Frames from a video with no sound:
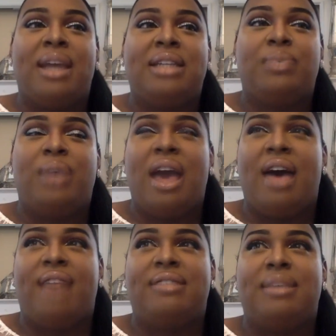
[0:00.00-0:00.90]
so we
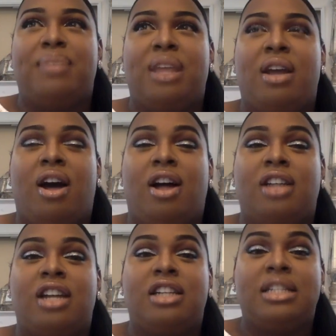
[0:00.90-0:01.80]
have something called
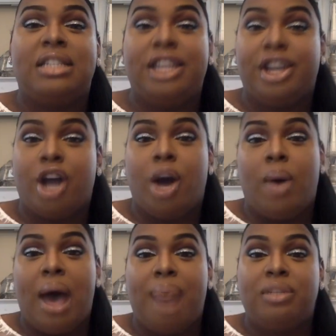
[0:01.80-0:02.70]
our senior
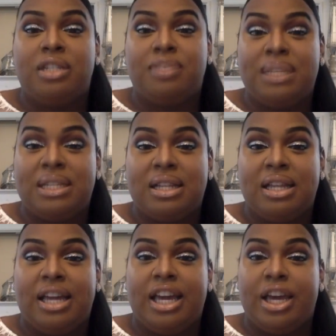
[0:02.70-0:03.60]
co-op, which is
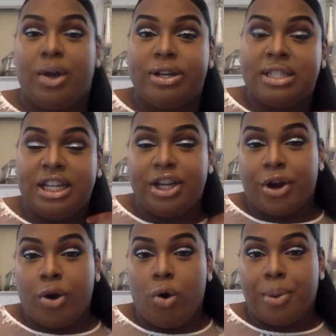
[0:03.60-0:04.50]
basically your senior
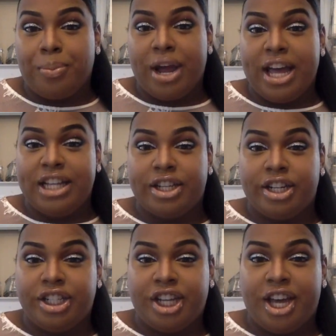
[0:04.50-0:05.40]
corporate
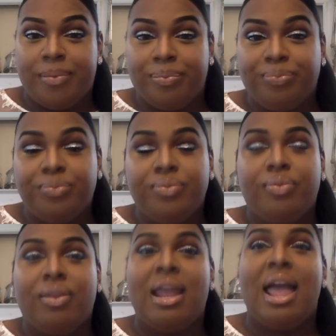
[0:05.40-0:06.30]
internship.
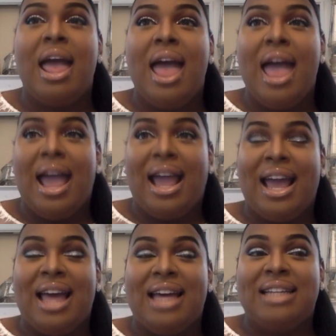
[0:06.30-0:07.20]

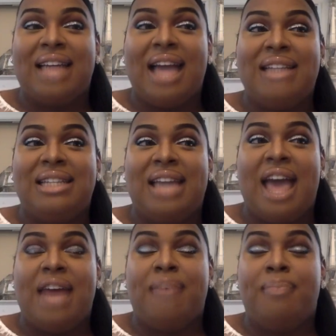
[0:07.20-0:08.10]
And I did it
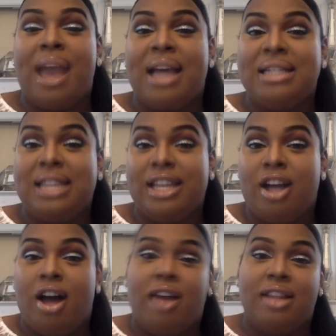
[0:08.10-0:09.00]
at a magazine
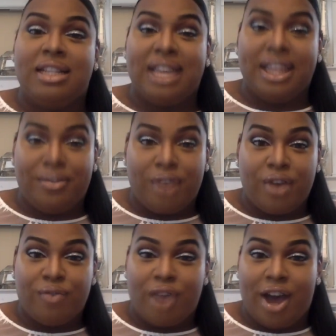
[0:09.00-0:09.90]
called The Daily Front
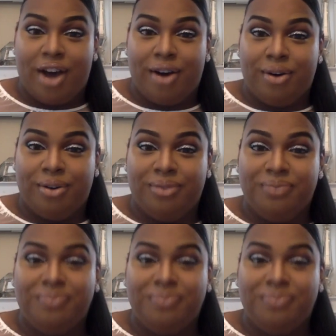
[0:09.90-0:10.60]
Row.